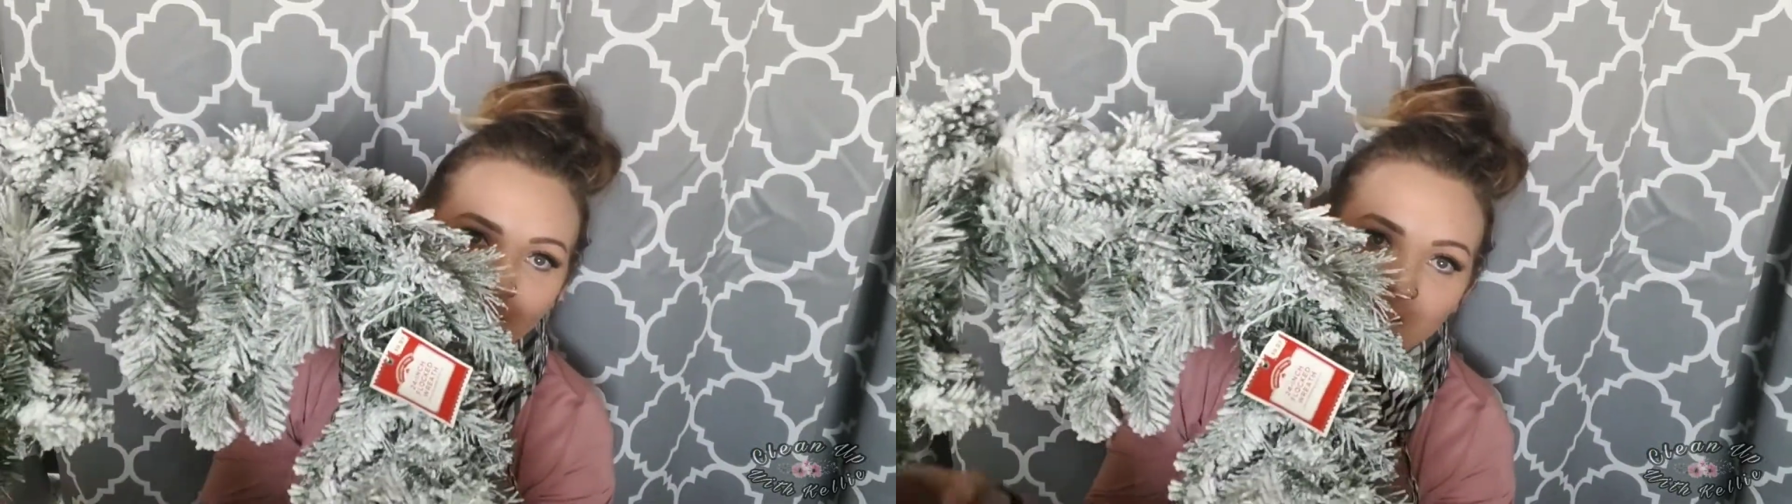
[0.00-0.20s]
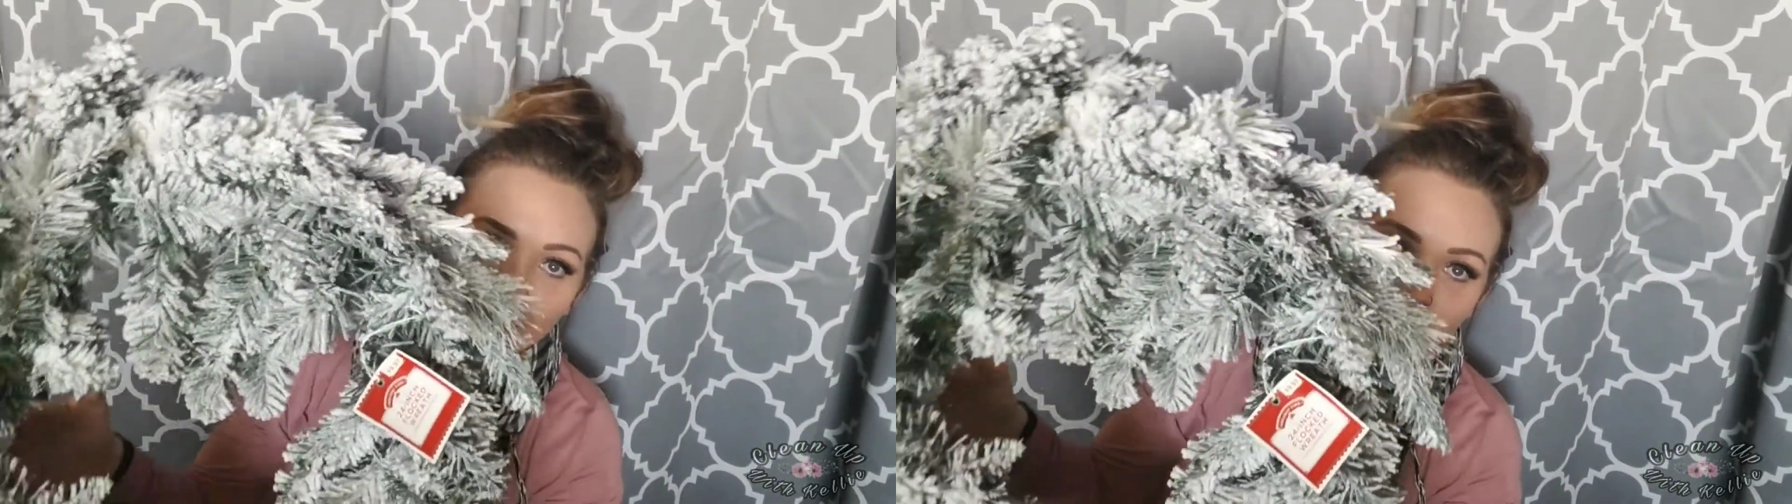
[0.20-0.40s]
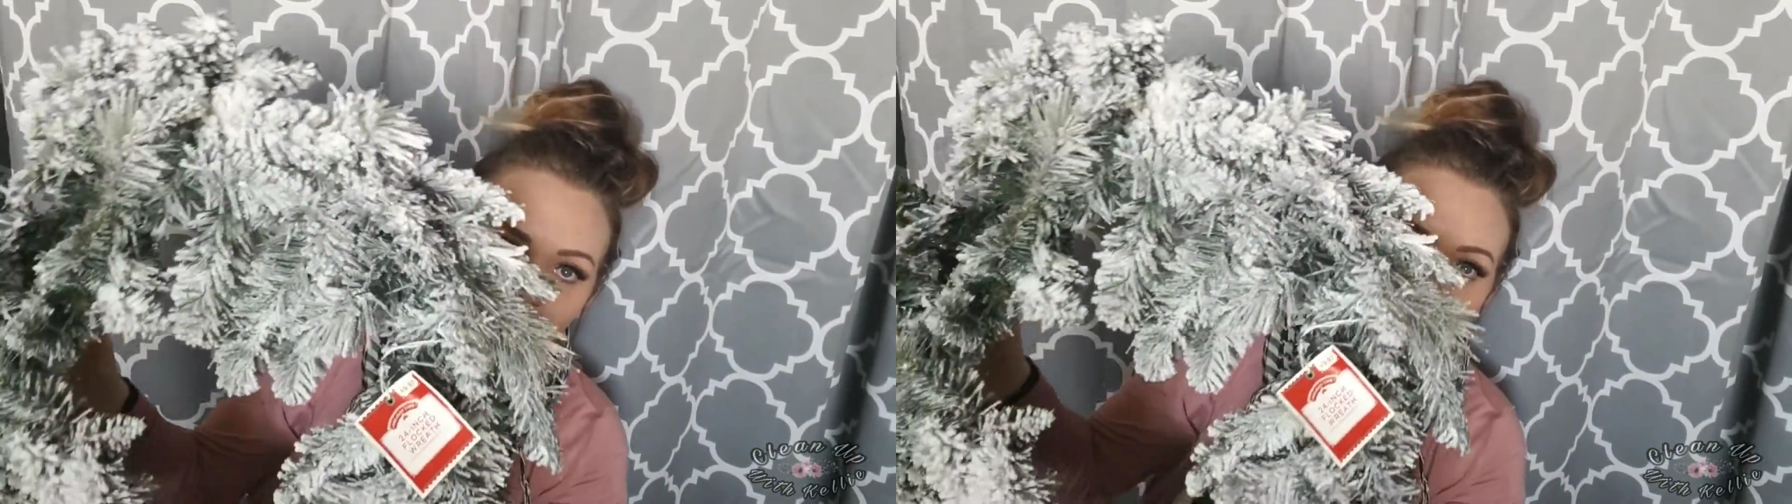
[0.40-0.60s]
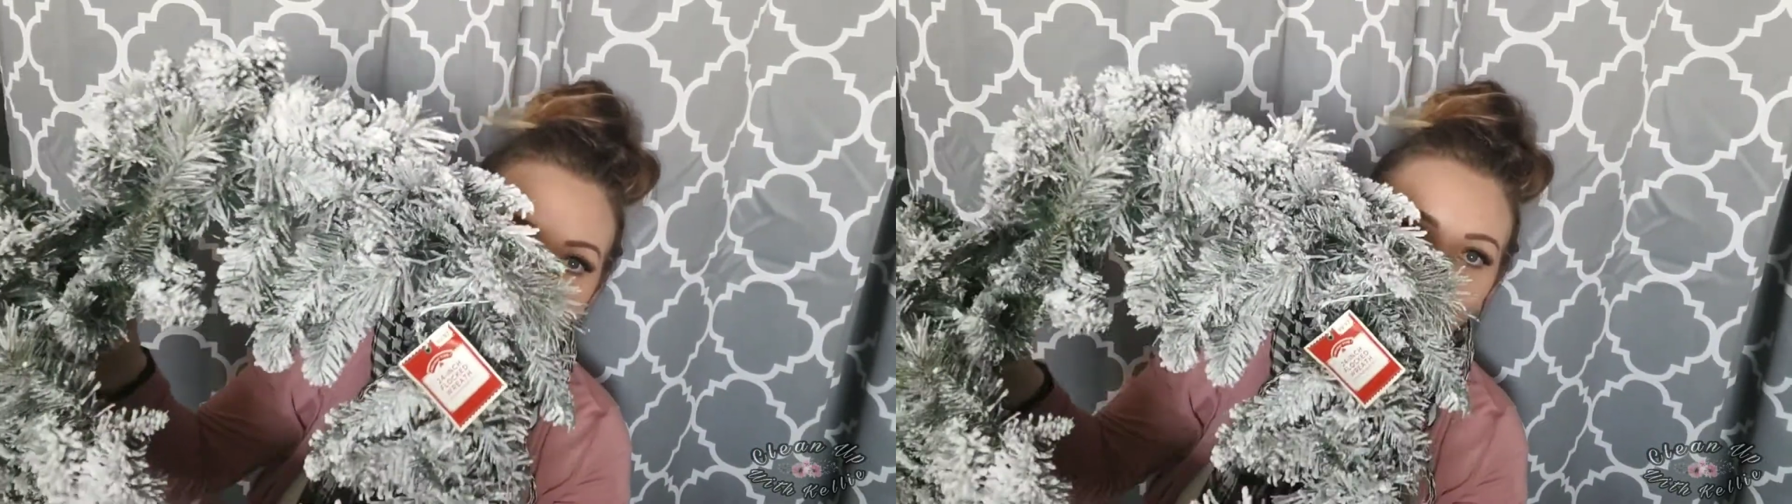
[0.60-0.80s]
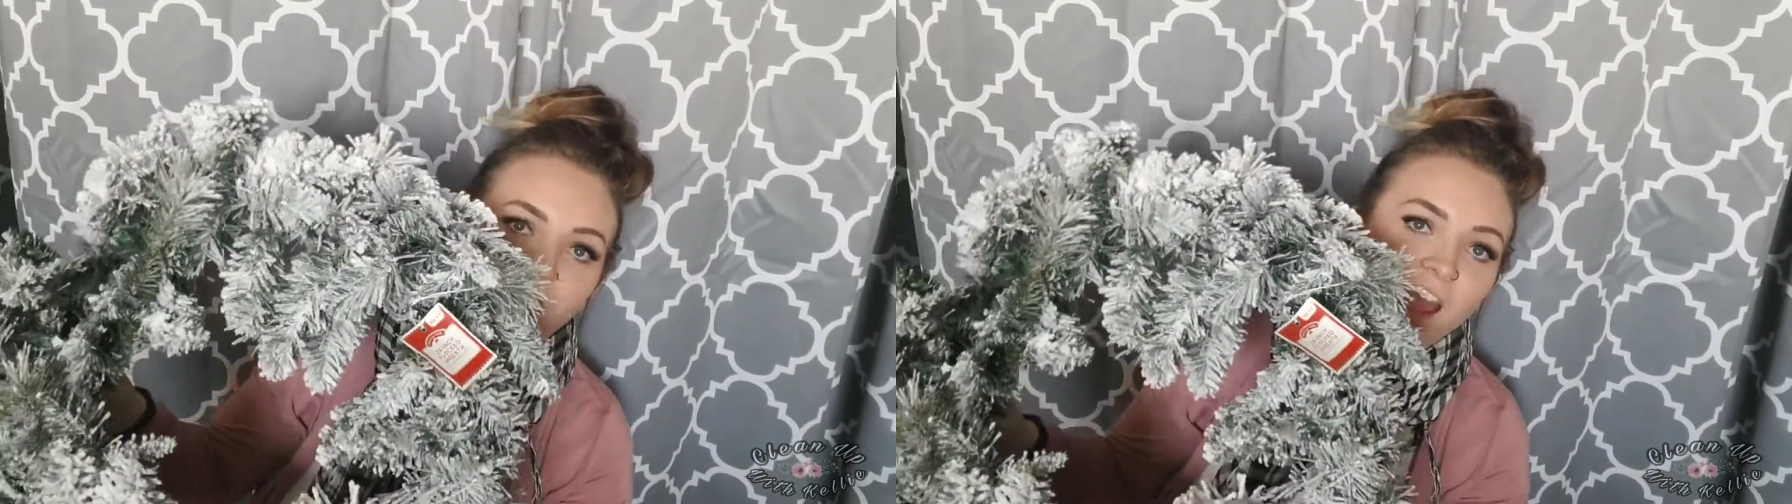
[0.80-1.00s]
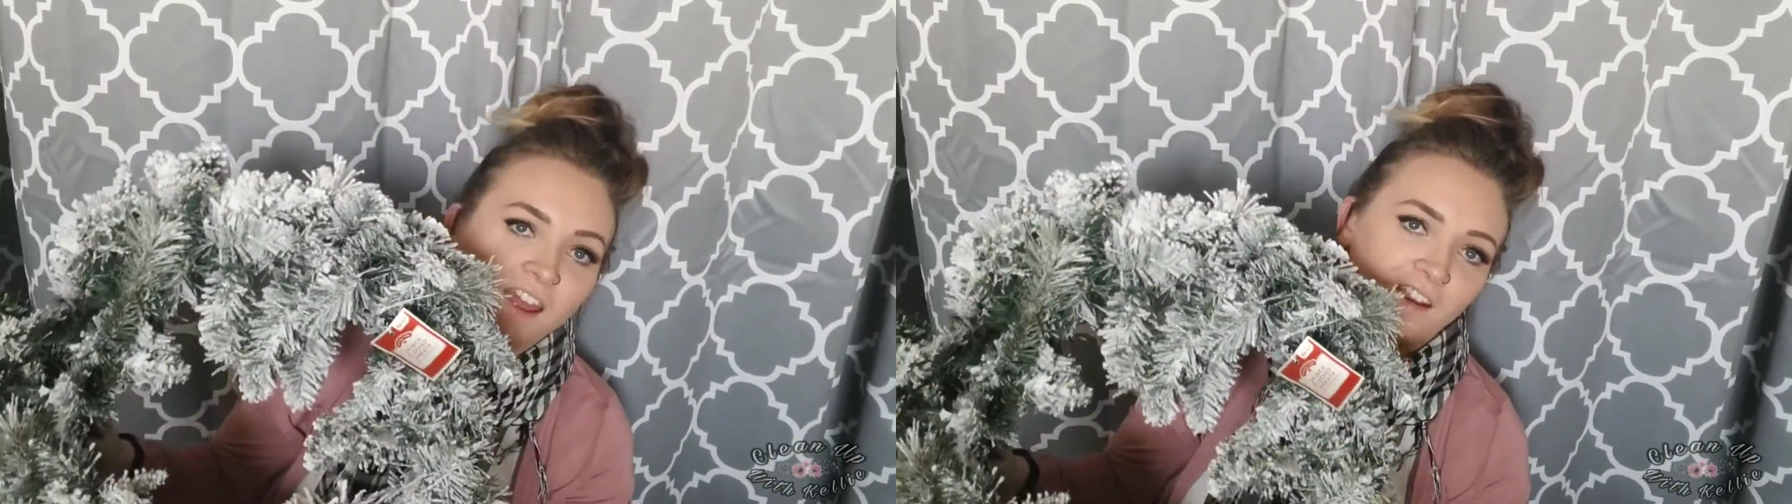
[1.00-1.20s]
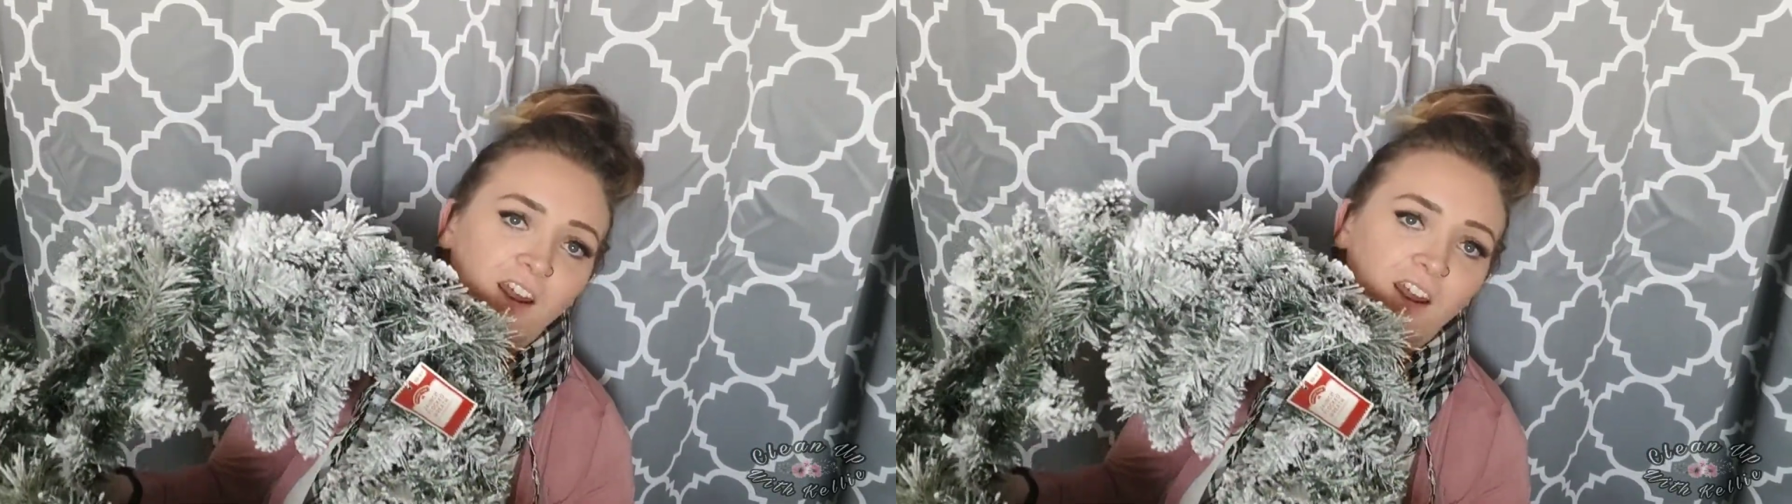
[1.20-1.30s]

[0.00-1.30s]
for the wreath. They had